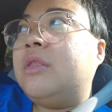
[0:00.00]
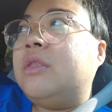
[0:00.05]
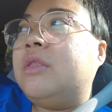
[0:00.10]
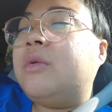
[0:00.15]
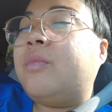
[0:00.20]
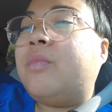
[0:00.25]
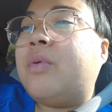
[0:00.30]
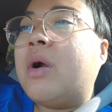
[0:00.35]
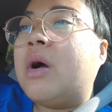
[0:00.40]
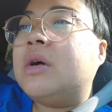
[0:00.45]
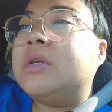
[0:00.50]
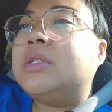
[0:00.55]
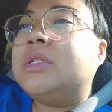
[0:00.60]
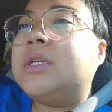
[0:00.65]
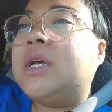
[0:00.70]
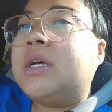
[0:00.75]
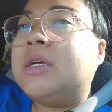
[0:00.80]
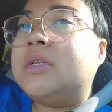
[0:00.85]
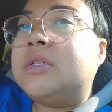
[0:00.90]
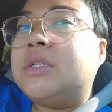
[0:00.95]
the
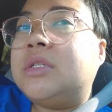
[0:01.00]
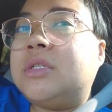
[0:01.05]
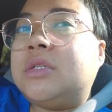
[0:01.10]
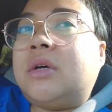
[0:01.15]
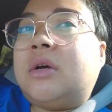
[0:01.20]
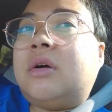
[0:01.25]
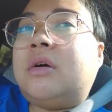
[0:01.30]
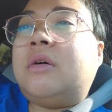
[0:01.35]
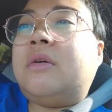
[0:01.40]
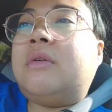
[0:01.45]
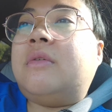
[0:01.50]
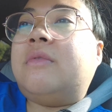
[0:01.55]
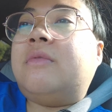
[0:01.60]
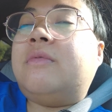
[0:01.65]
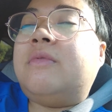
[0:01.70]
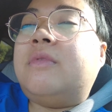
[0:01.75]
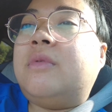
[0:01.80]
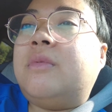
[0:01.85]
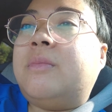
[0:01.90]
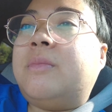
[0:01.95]
process of
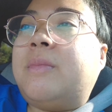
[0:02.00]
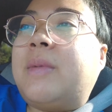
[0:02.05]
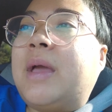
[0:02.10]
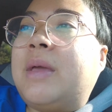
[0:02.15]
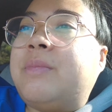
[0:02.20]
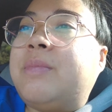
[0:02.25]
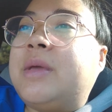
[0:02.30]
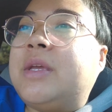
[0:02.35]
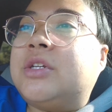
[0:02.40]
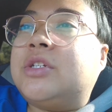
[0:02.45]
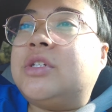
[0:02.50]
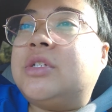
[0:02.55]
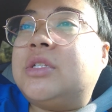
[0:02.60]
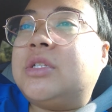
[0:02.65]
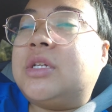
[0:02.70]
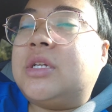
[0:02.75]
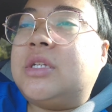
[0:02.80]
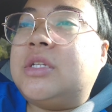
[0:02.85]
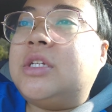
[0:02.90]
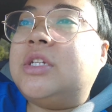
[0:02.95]
my patient's
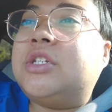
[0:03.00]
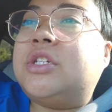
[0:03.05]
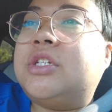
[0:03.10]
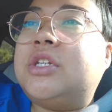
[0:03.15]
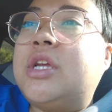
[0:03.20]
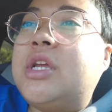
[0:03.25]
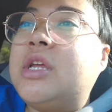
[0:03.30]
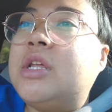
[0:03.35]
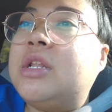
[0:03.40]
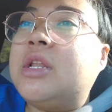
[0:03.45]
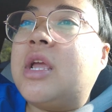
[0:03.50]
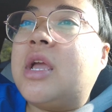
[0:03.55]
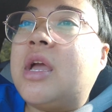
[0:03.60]
condition